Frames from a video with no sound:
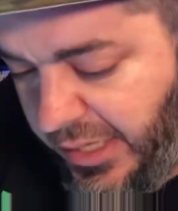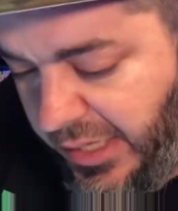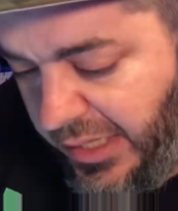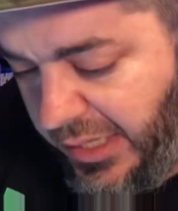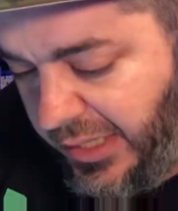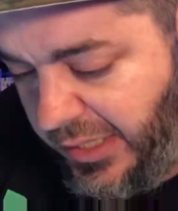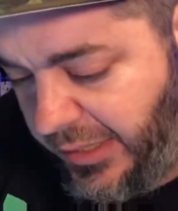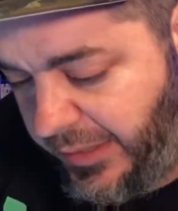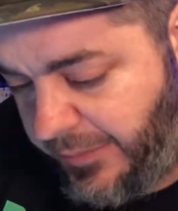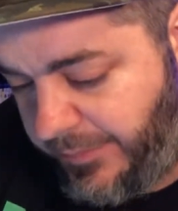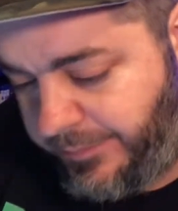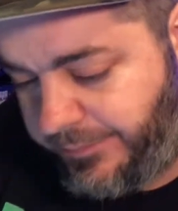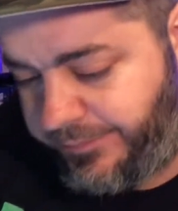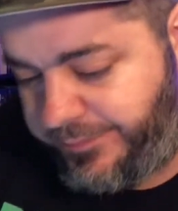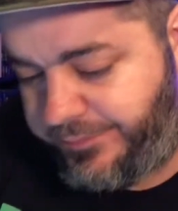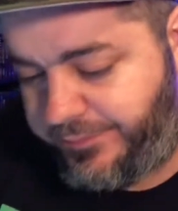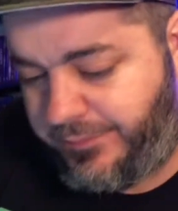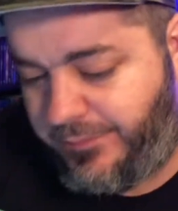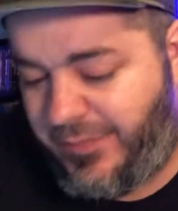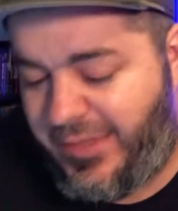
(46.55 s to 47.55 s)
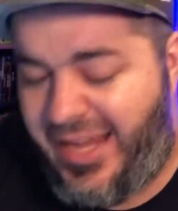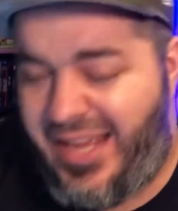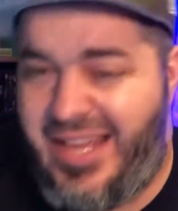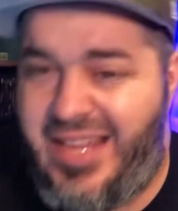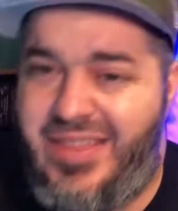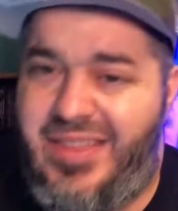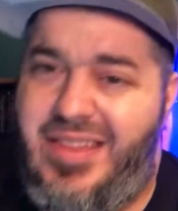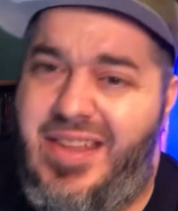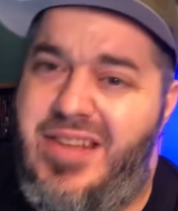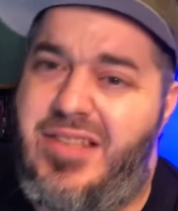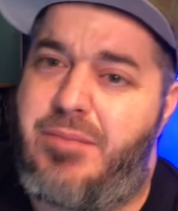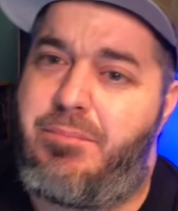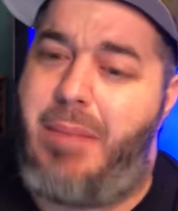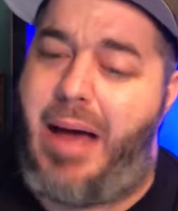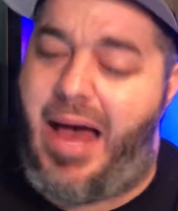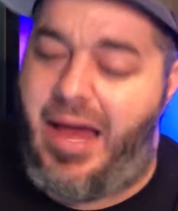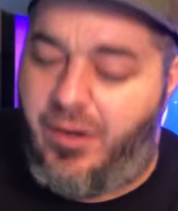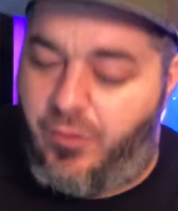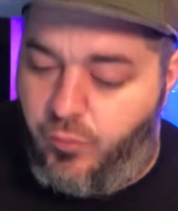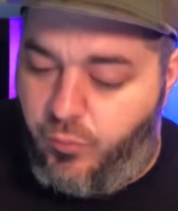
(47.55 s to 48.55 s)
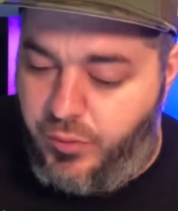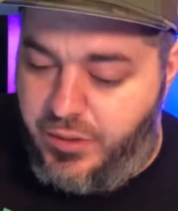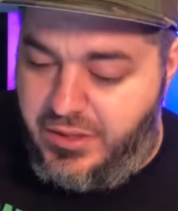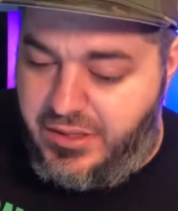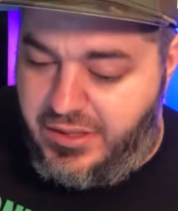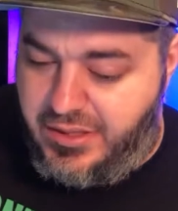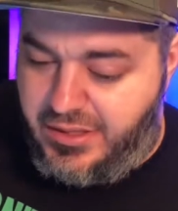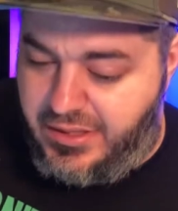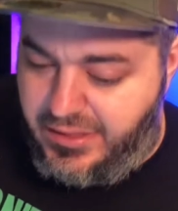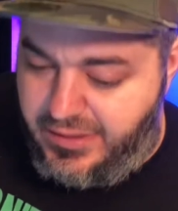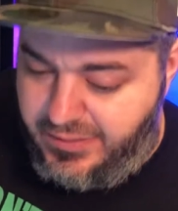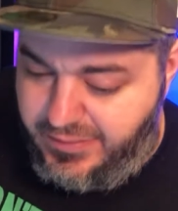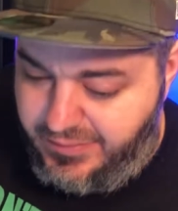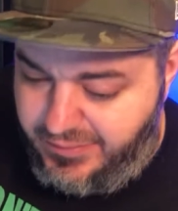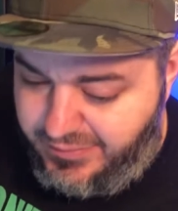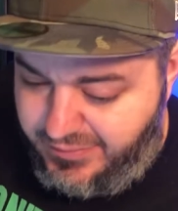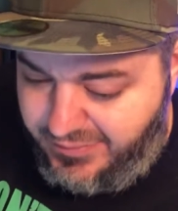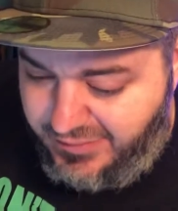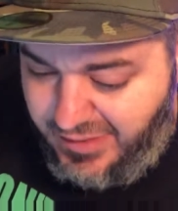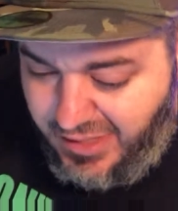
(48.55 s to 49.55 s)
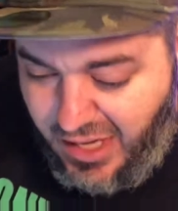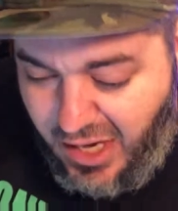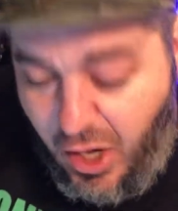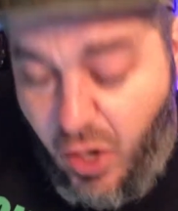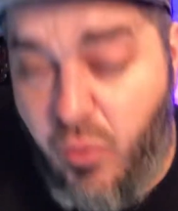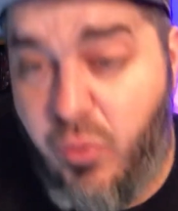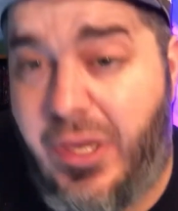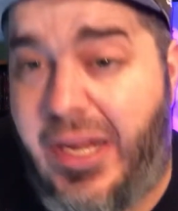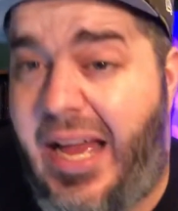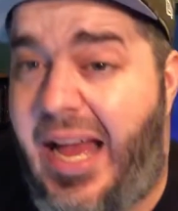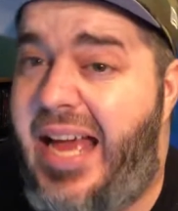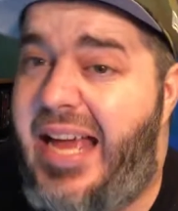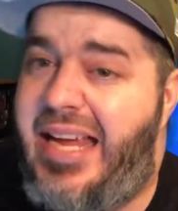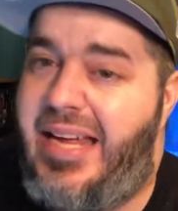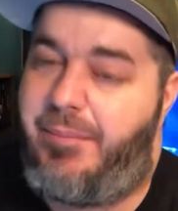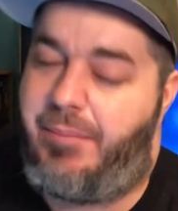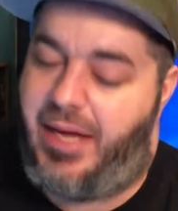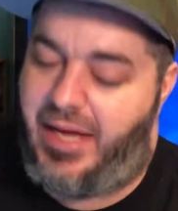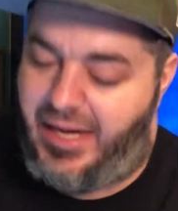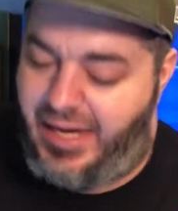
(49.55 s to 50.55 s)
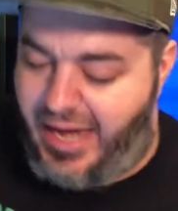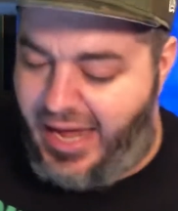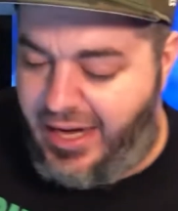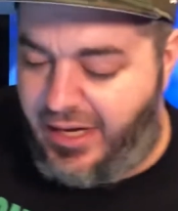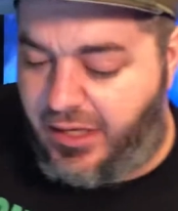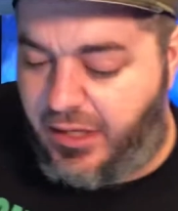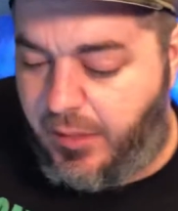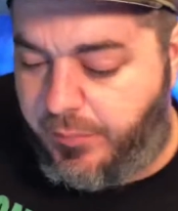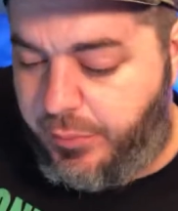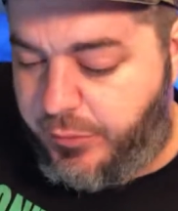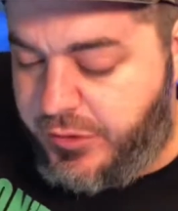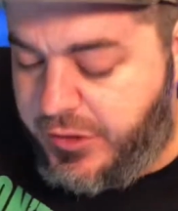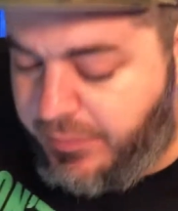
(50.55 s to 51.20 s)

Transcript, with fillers: Um, this battle was okay, man. It had a couple